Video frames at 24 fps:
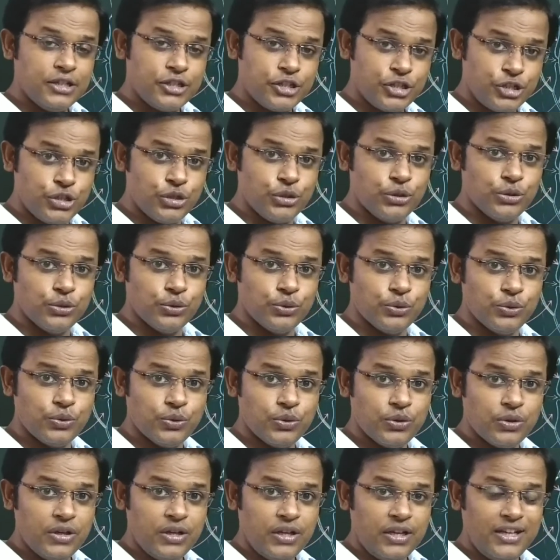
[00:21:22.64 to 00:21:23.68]
Two,
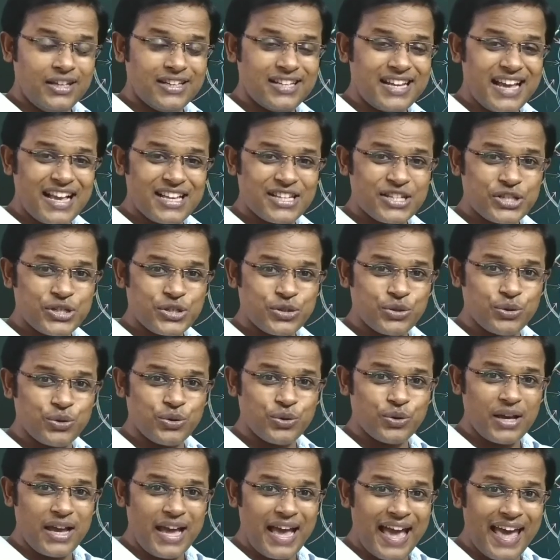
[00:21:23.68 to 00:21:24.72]
it has
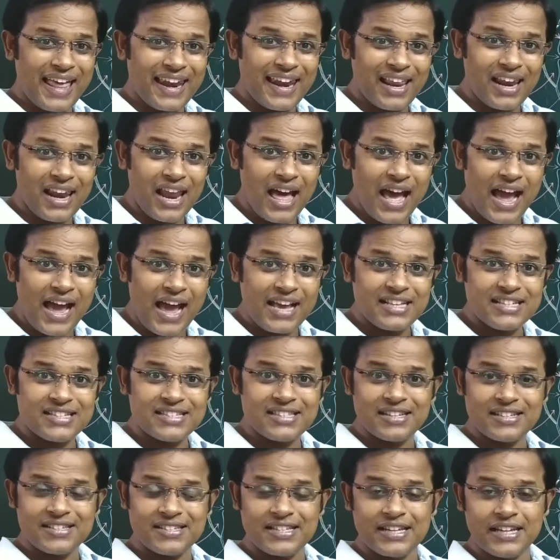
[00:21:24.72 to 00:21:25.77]
to analyze
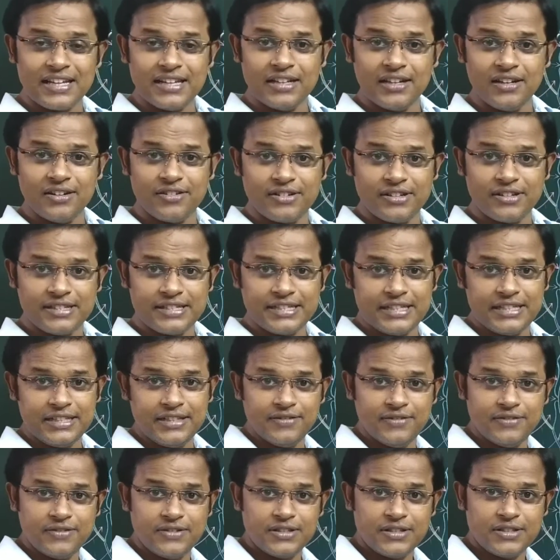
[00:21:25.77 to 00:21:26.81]
the signal
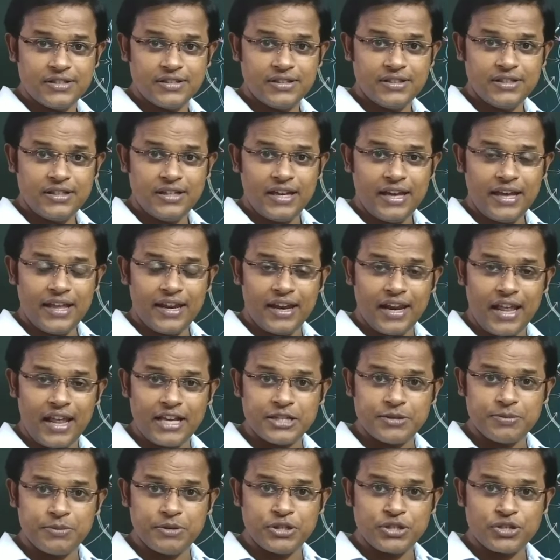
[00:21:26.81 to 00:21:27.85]
received.
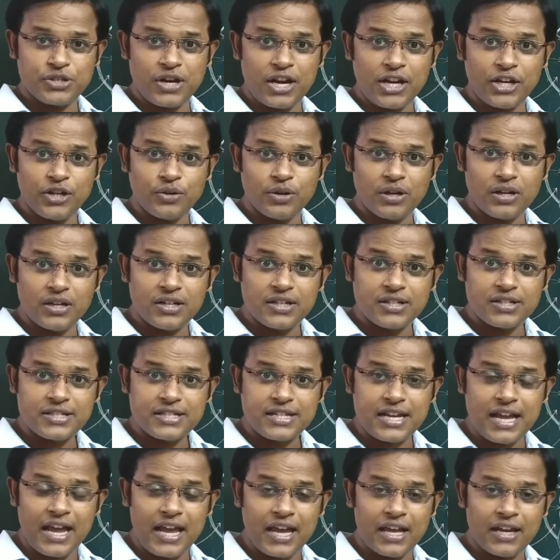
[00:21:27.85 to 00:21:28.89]
Analyze means trying to
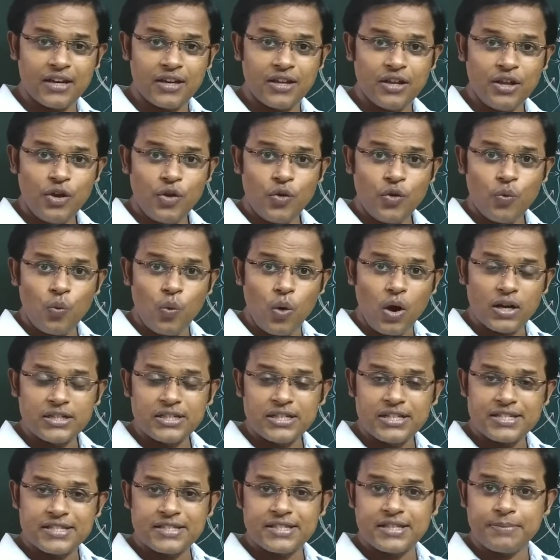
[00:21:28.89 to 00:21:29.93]
understand what
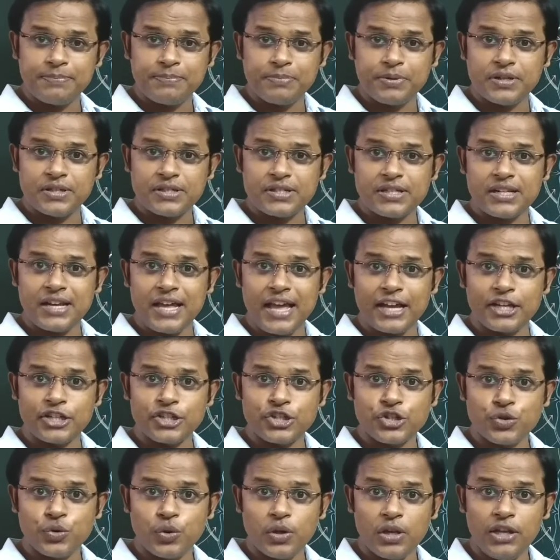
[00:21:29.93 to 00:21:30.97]
is the person
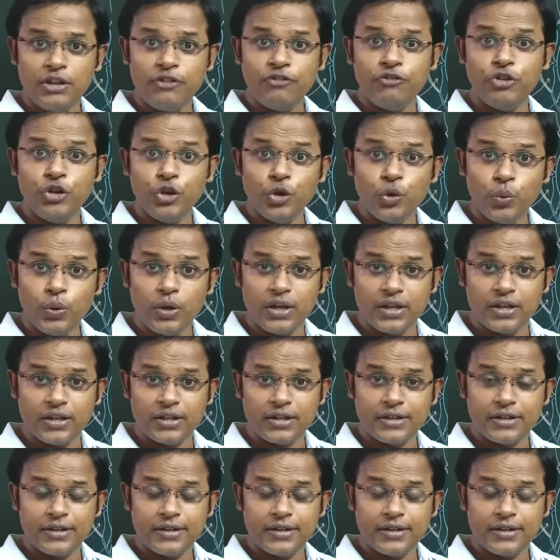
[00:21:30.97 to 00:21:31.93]
actually viewing.